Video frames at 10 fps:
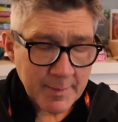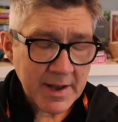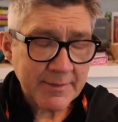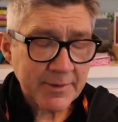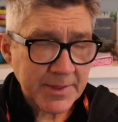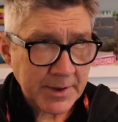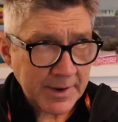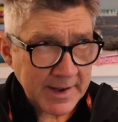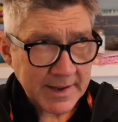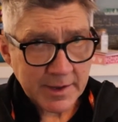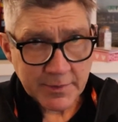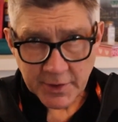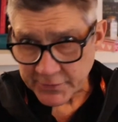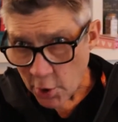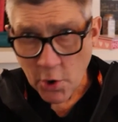I mean, if you think you're getting into
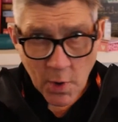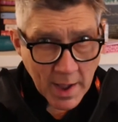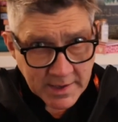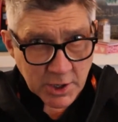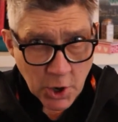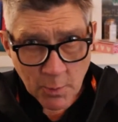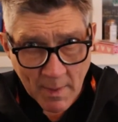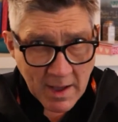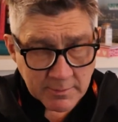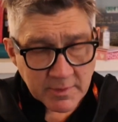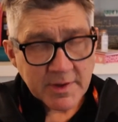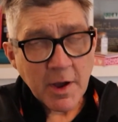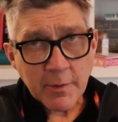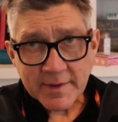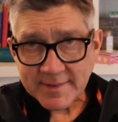this, oh, I can go mountain.
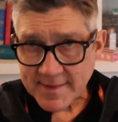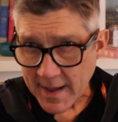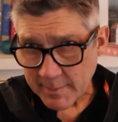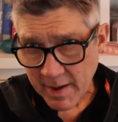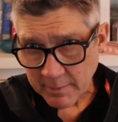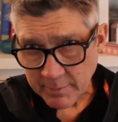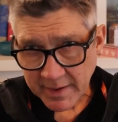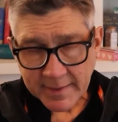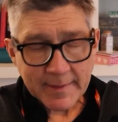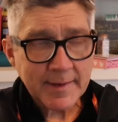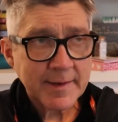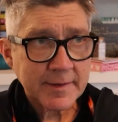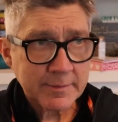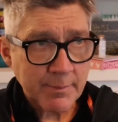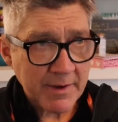No, it's not a mountain bike. It
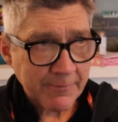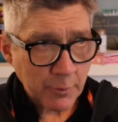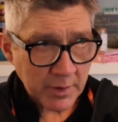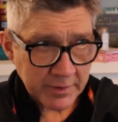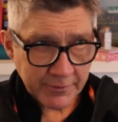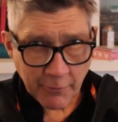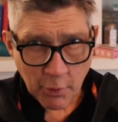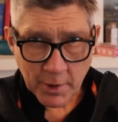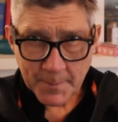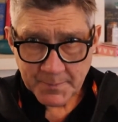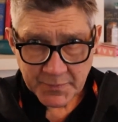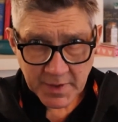is meant for what it's for,